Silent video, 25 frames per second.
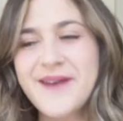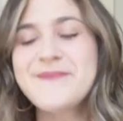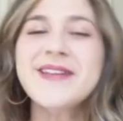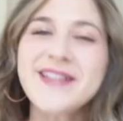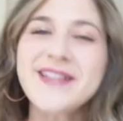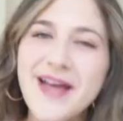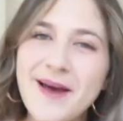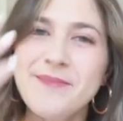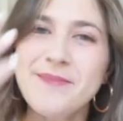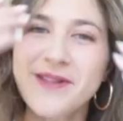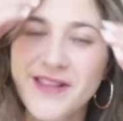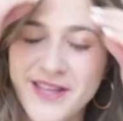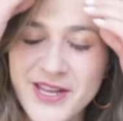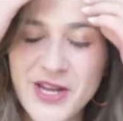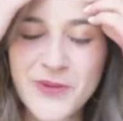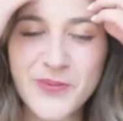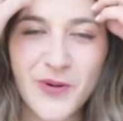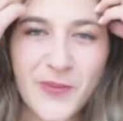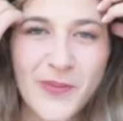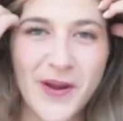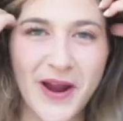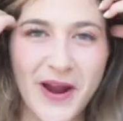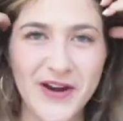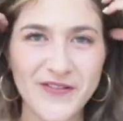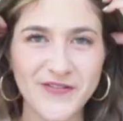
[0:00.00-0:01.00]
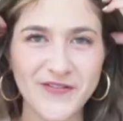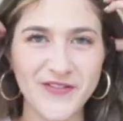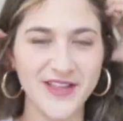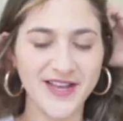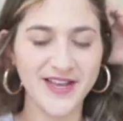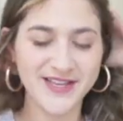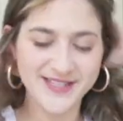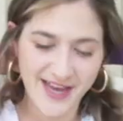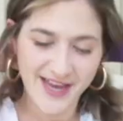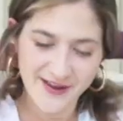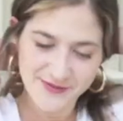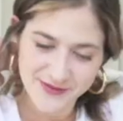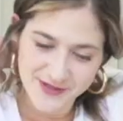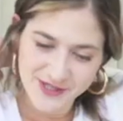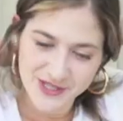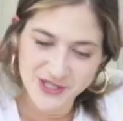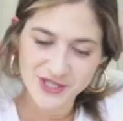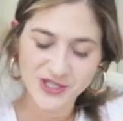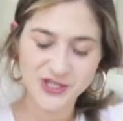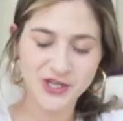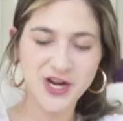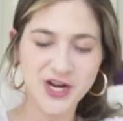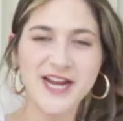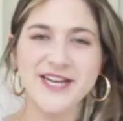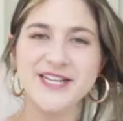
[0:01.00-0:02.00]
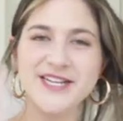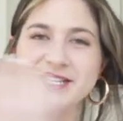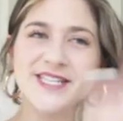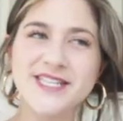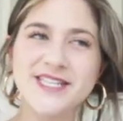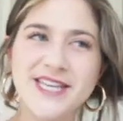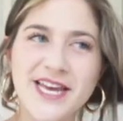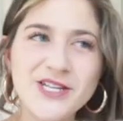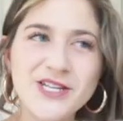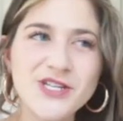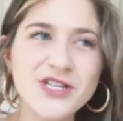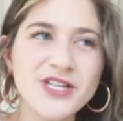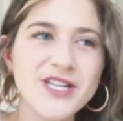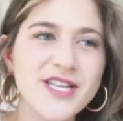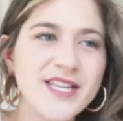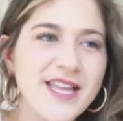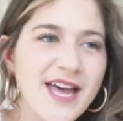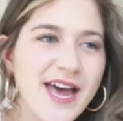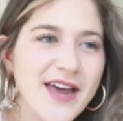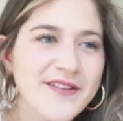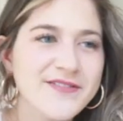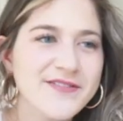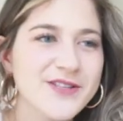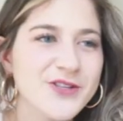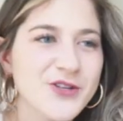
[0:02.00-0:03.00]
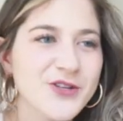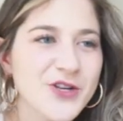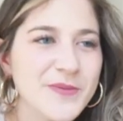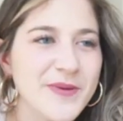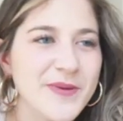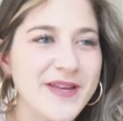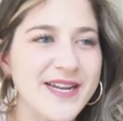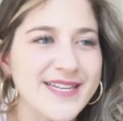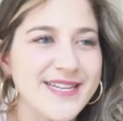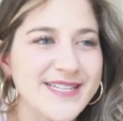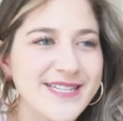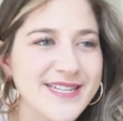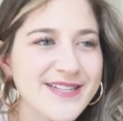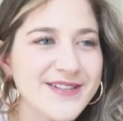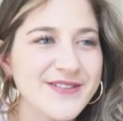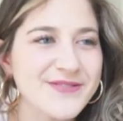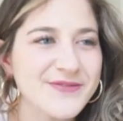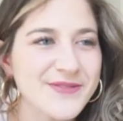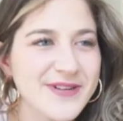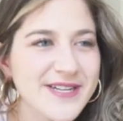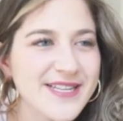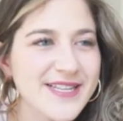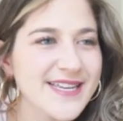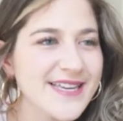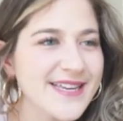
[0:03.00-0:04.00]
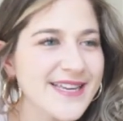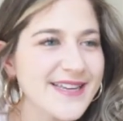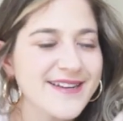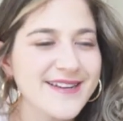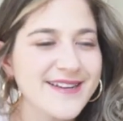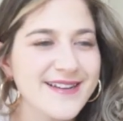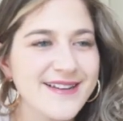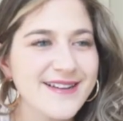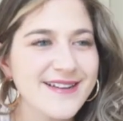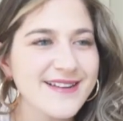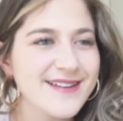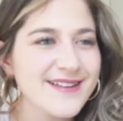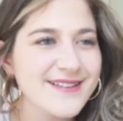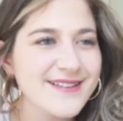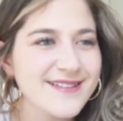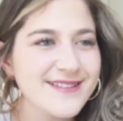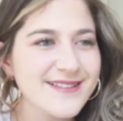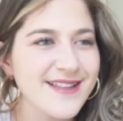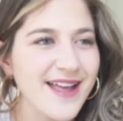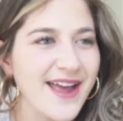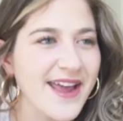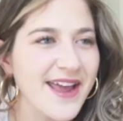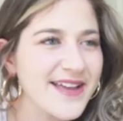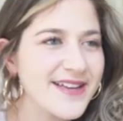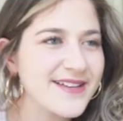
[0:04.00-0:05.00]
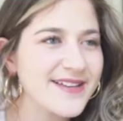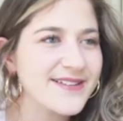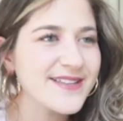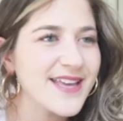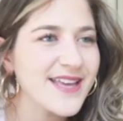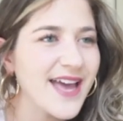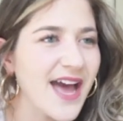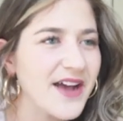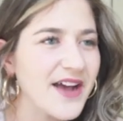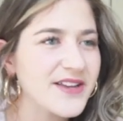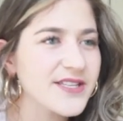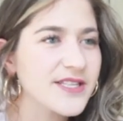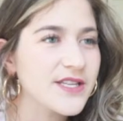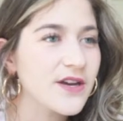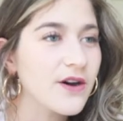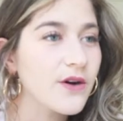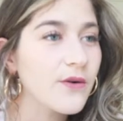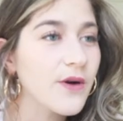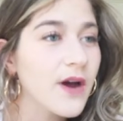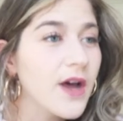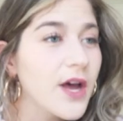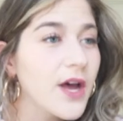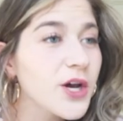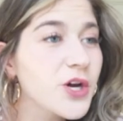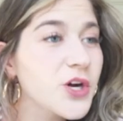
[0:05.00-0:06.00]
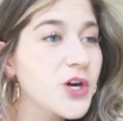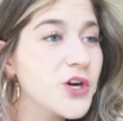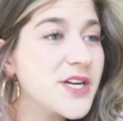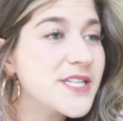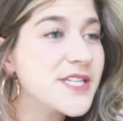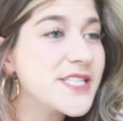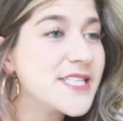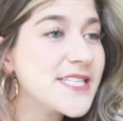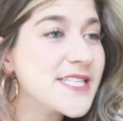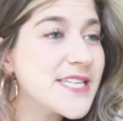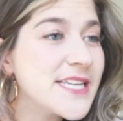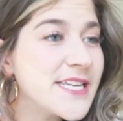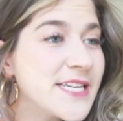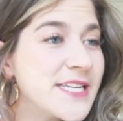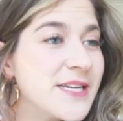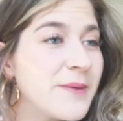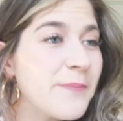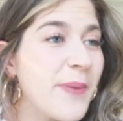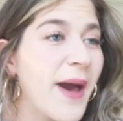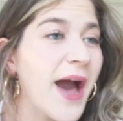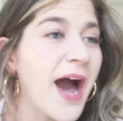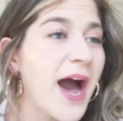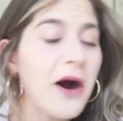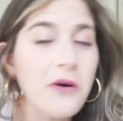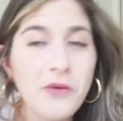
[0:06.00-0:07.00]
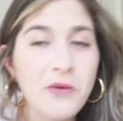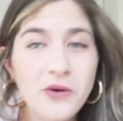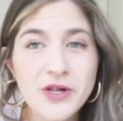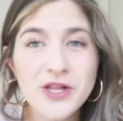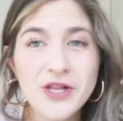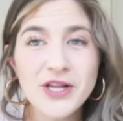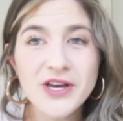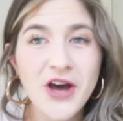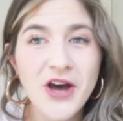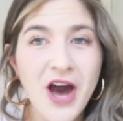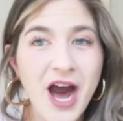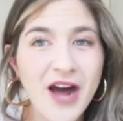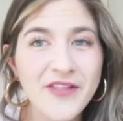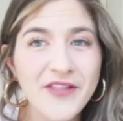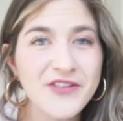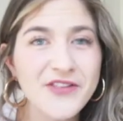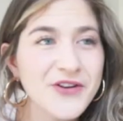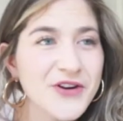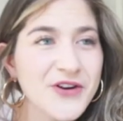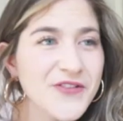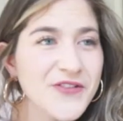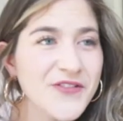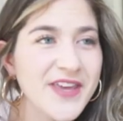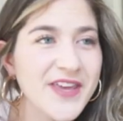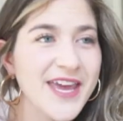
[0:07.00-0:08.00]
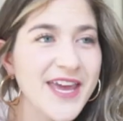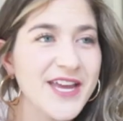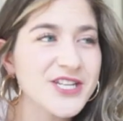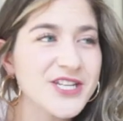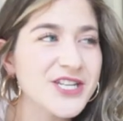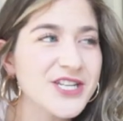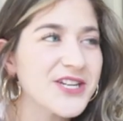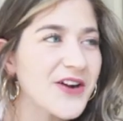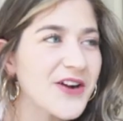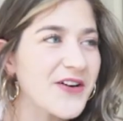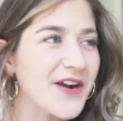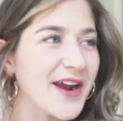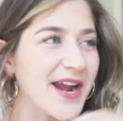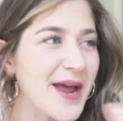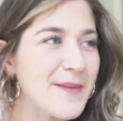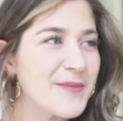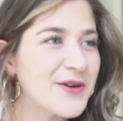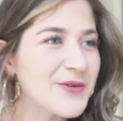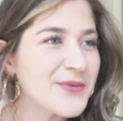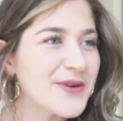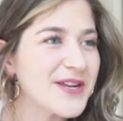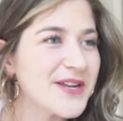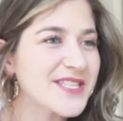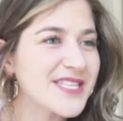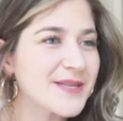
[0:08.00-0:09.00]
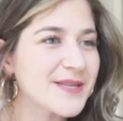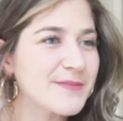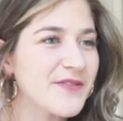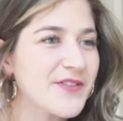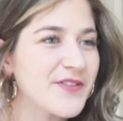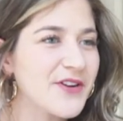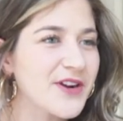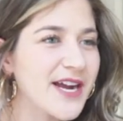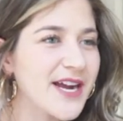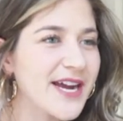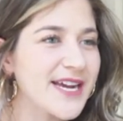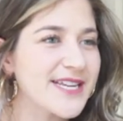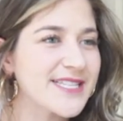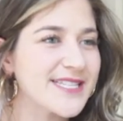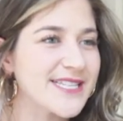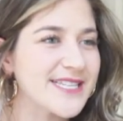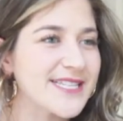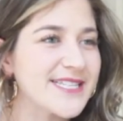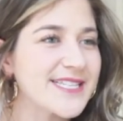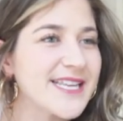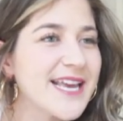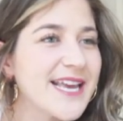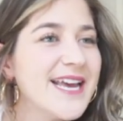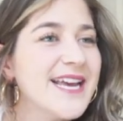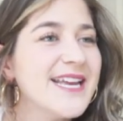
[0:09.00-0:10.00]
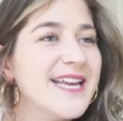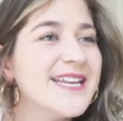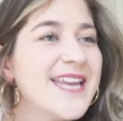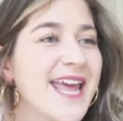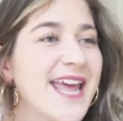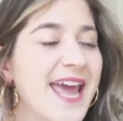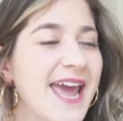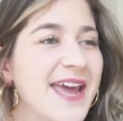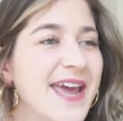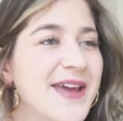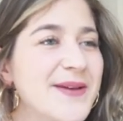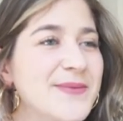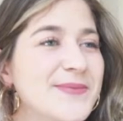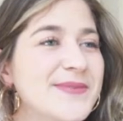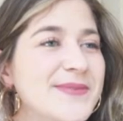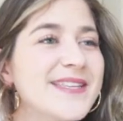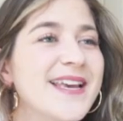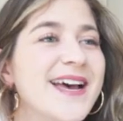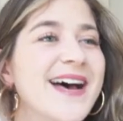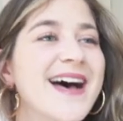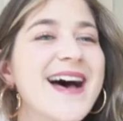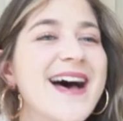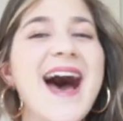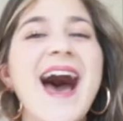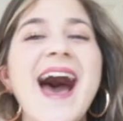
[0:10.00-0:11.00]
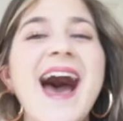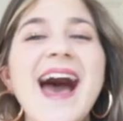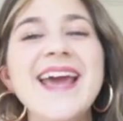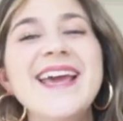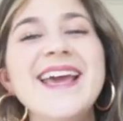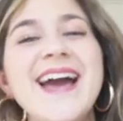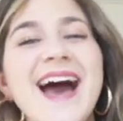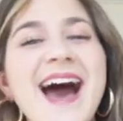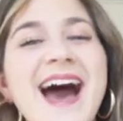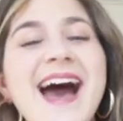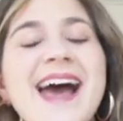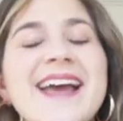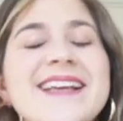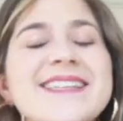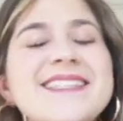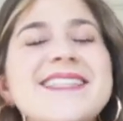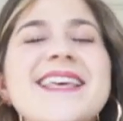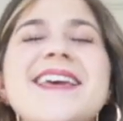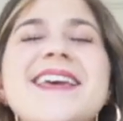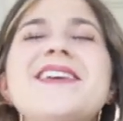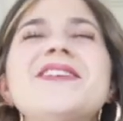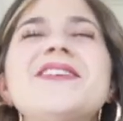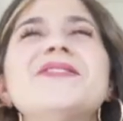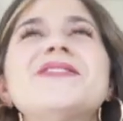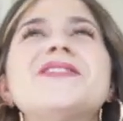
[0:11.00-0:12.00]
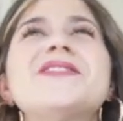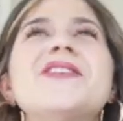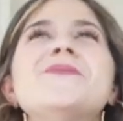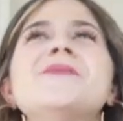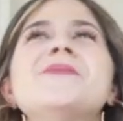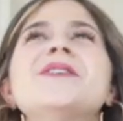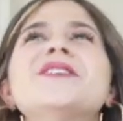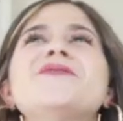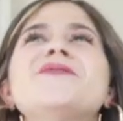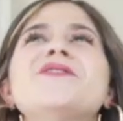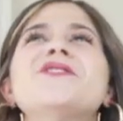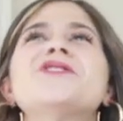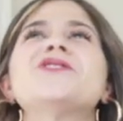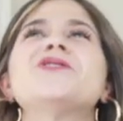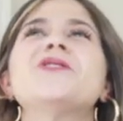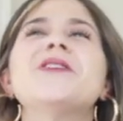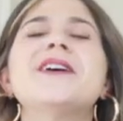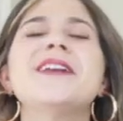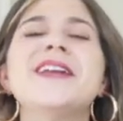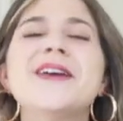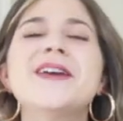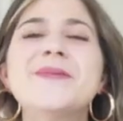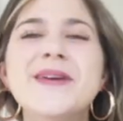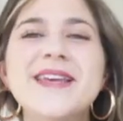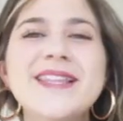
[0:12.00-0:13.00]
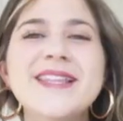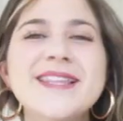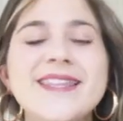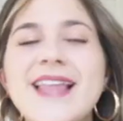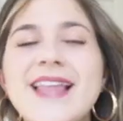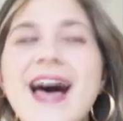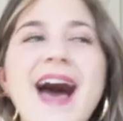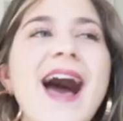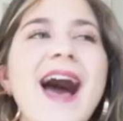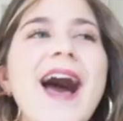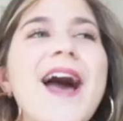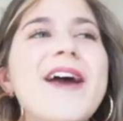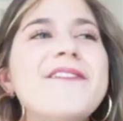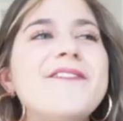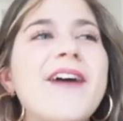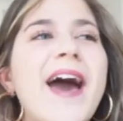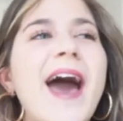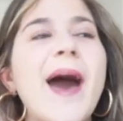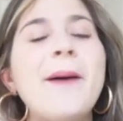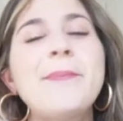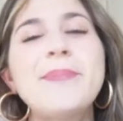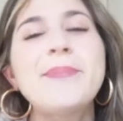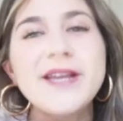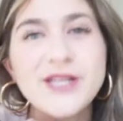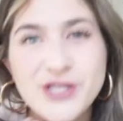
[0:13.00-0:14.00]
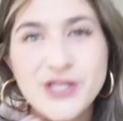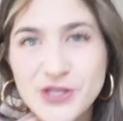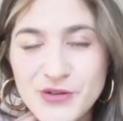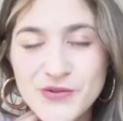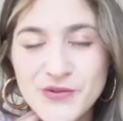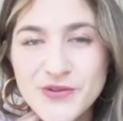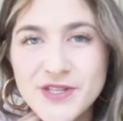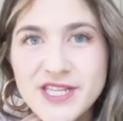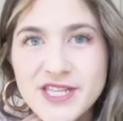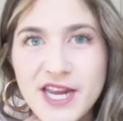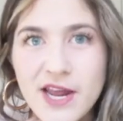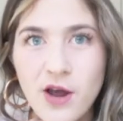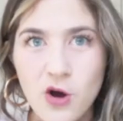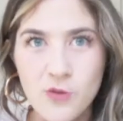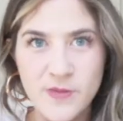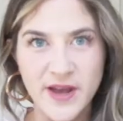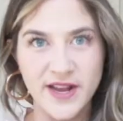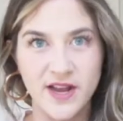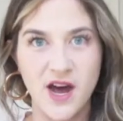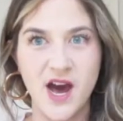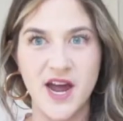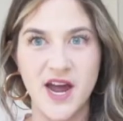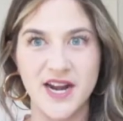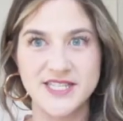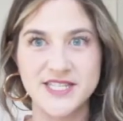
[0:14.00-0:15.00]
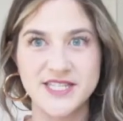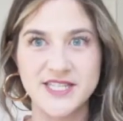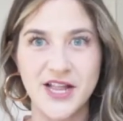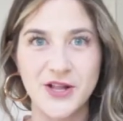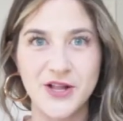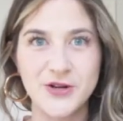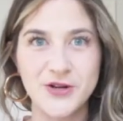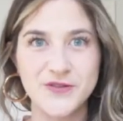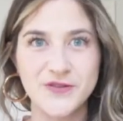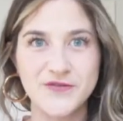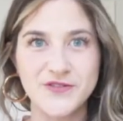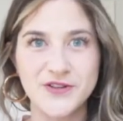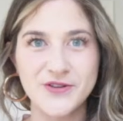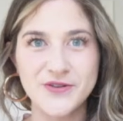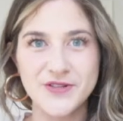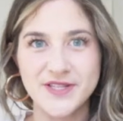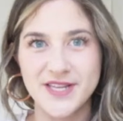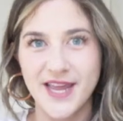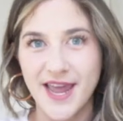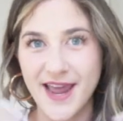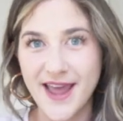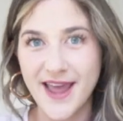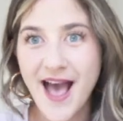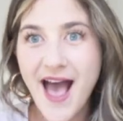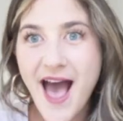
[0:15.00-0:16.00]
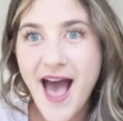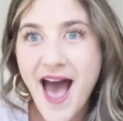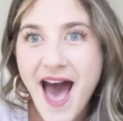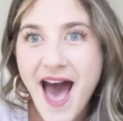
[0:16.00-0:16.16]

I mean, I'm a little prepared for this. I was just trying to schedule a live stream and it didn't really, like, yeah. So Christine Powell got the notification. All right, I'm gonna read some of your guys' names. Hi guys, thank you so much for joining me live. Happy Tuesday. Oh my God, it's Taylor Swift Tuesday.